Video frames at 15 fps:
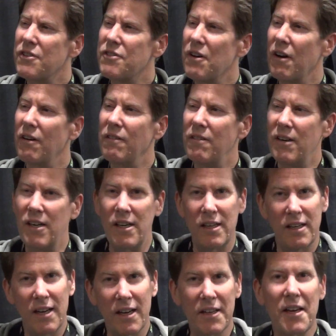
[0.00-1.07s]
So
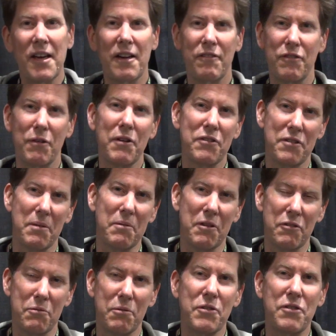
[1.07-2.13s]
again, if you want something
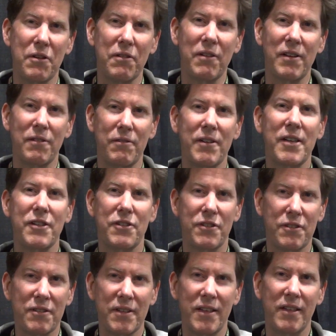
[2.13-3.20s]
that's more tonally
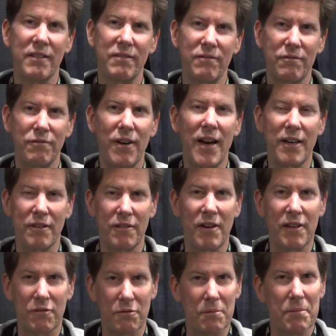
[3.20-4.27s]
rich, then
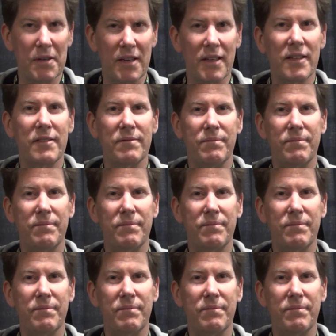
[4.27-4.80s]
Ragnarok would be it.